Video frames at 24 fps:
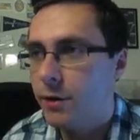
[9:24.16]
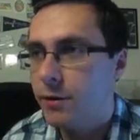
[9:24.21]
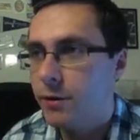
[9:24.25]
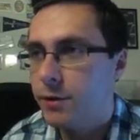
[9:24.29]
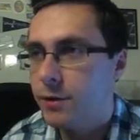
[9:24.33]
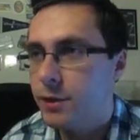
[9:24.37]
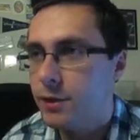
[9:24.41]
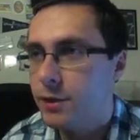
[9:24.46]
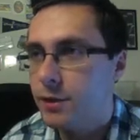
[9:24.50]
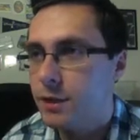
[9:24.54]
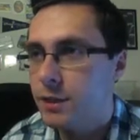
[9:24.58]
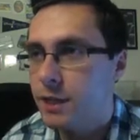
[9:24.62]

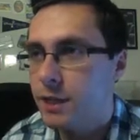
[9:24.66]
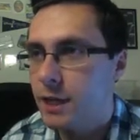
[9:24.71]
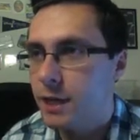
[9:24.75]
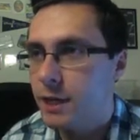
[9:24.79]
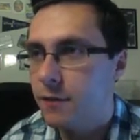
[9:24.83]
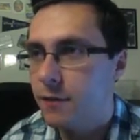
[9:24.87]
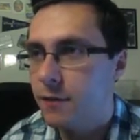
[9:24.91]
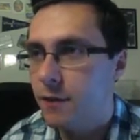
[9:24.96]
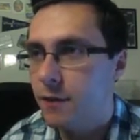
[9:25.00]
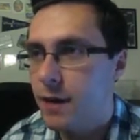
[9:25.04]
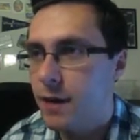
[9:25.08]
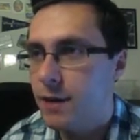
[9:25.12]
to dig
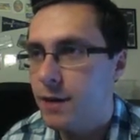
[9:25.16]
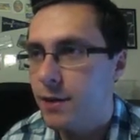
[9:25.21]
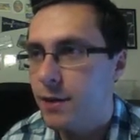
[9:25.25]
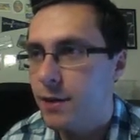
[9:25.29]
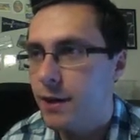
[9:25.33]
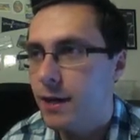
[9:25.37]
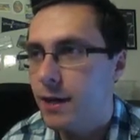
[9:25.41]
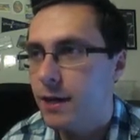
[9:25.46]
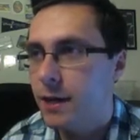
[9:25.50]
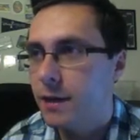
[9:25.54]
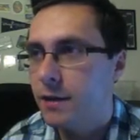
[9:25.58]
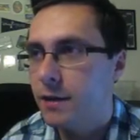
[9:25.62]
for
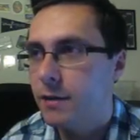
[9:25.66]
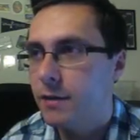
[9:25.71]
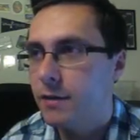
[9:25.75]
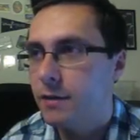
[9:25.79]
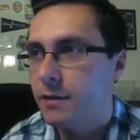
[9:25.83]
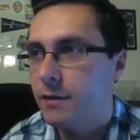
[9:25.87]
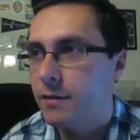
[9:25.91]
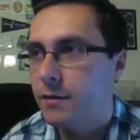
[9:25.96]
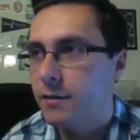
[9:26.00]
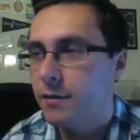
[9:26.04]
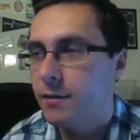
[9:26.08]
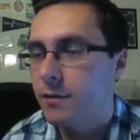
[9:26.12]
anything
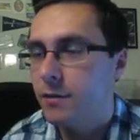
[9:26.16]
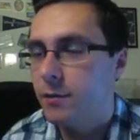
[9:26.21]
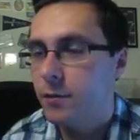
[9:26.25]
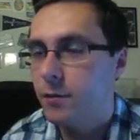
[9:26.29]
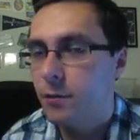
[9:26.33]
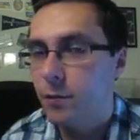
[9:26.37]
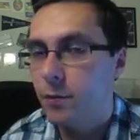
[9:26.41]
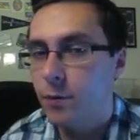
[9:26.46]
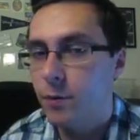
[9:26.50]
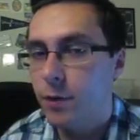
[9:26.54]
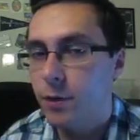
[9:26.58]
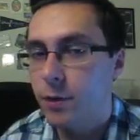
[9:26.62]

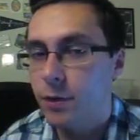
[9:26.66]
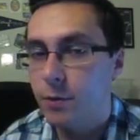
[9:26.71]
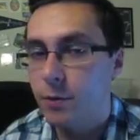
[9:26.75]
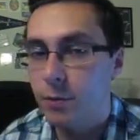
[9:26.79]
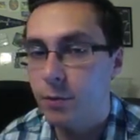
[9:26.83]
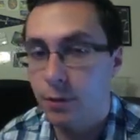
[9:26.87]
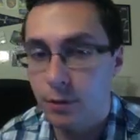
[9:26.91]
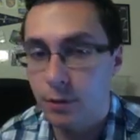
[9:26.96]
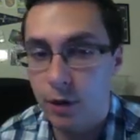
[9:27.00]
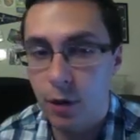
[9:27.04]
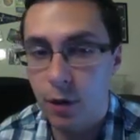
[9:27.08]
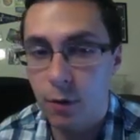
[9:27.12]
when you're
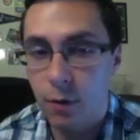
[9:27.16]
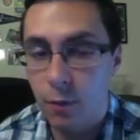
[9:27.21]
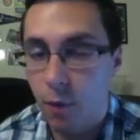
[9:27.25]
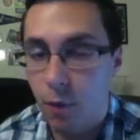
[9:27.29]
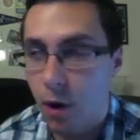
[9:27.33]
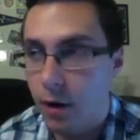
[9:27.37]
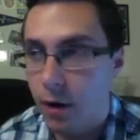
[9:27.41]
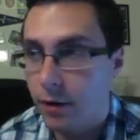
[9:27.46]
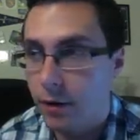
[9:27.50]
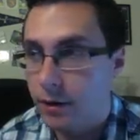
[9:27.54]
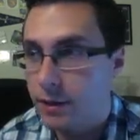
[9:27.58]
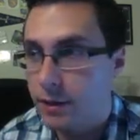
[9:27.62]
below
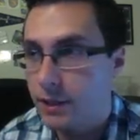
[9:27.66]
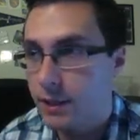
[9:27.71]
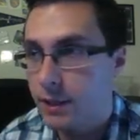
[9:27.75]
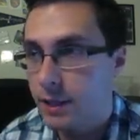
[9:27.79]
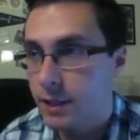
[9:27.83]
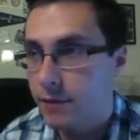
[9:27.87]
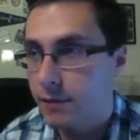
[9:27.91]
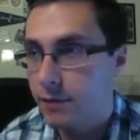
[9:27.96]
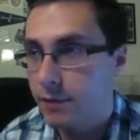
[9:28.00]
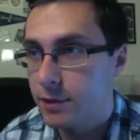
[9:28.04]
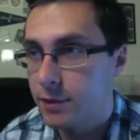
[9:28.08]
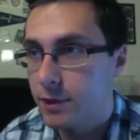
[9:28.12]
water, sea
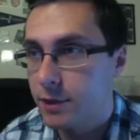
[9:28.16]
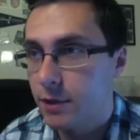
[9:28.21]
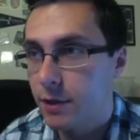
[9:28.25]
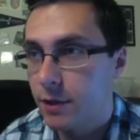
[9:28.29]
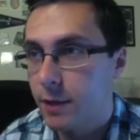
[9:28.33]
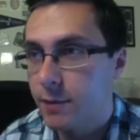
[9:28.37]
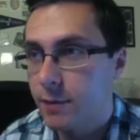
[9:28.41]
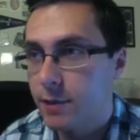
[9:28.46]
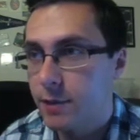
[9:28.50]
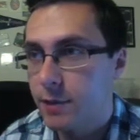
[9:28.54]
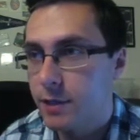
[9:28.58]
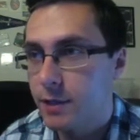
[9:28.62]
level. So let
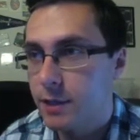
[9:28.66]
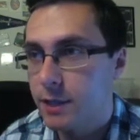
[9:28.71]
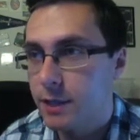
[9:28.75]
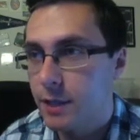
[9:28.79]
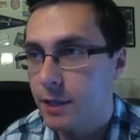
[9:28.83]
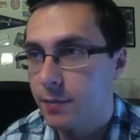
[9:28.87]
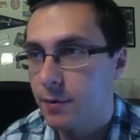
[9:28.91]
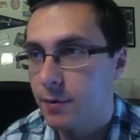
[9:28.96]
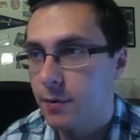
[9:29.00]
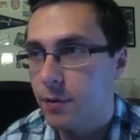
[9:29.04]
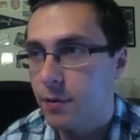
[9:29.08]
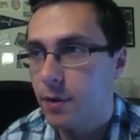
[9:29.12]
me show you an
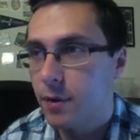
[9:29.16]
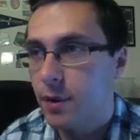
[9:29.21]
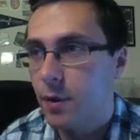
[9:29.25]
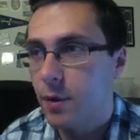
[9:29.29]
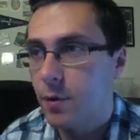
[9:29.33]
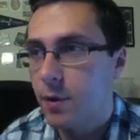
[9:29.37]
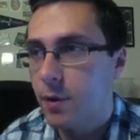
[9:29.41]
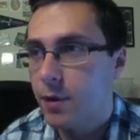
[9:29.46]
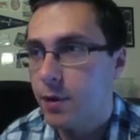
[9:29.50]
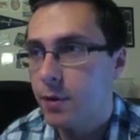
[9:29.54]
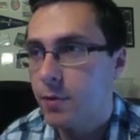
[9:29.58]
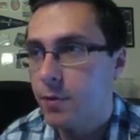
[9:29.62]
example.
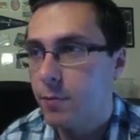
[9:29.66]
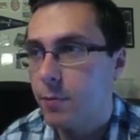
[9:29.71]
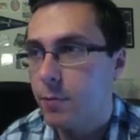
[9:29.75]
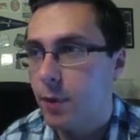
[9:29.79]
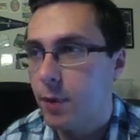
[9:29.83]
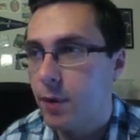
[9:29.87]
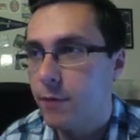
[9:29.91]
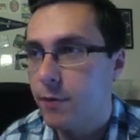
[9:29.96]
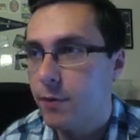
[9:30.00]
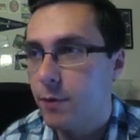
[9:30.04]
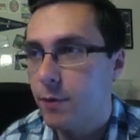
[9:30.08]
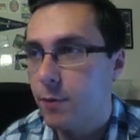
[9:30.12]
When you're
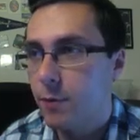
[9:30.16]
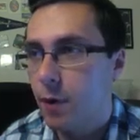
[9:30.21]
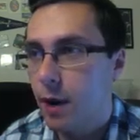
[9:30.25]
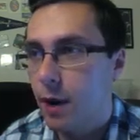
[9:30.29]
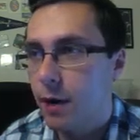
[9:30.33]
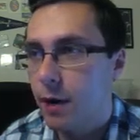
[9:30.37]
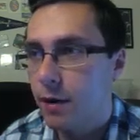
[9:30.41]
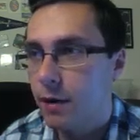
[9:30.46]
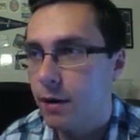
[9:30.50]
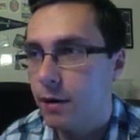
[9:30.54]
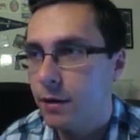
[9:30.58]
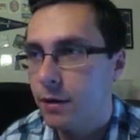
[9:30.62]
above the
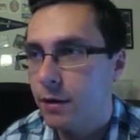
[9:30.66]
water,